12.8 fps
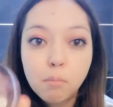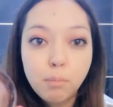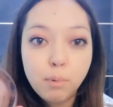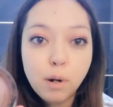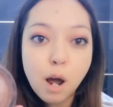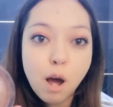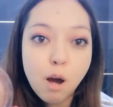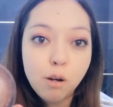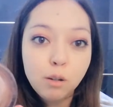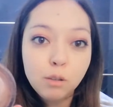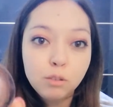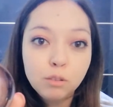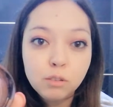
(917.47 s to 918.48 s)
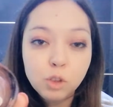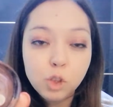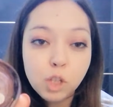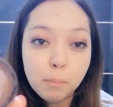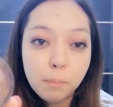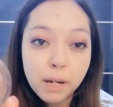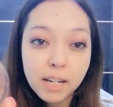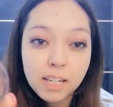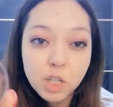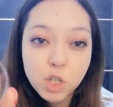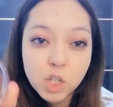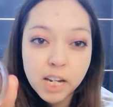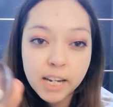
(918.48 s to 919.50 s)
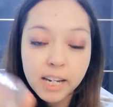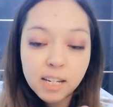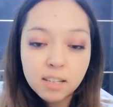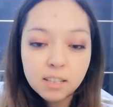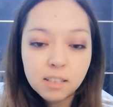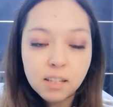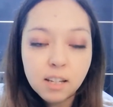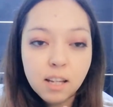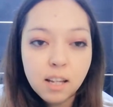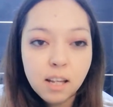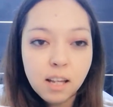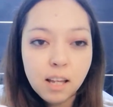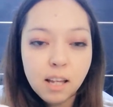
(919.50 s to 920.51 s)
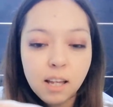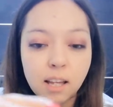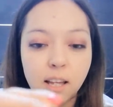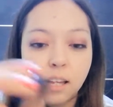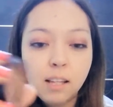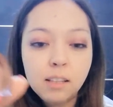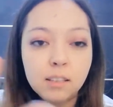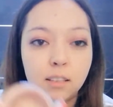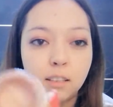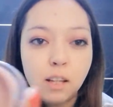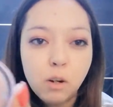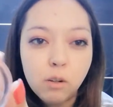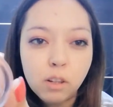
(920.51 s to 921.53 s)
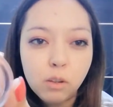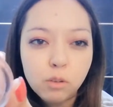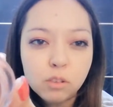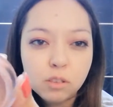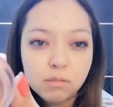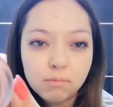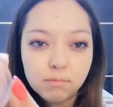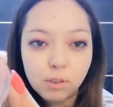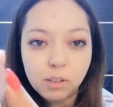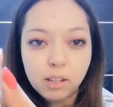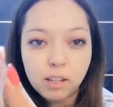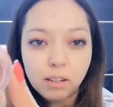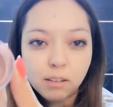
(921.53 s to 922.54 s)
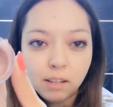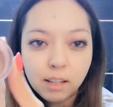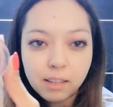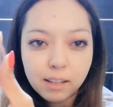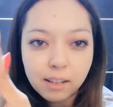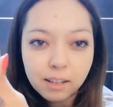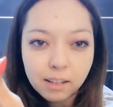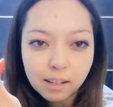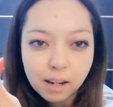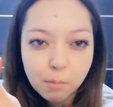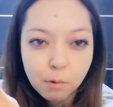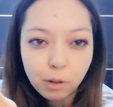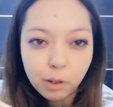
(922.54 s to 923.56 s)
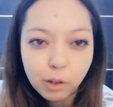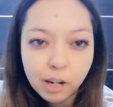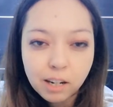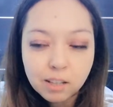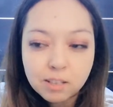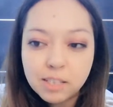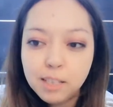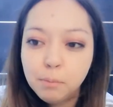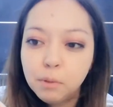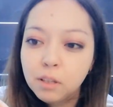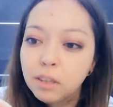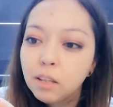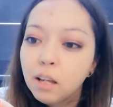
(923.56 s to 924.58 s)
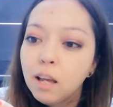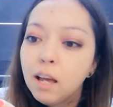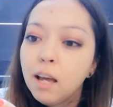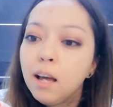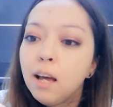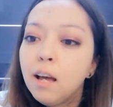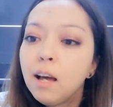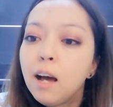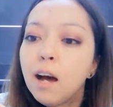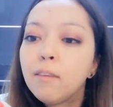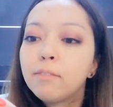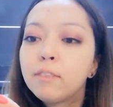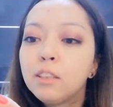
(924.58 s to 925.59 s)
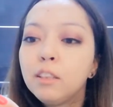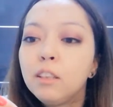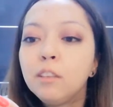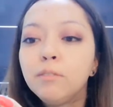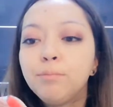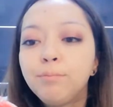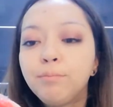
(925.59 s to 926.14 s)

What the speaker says: brown champagne shade, and now it looks okay. I think in the camera I cannot see, but after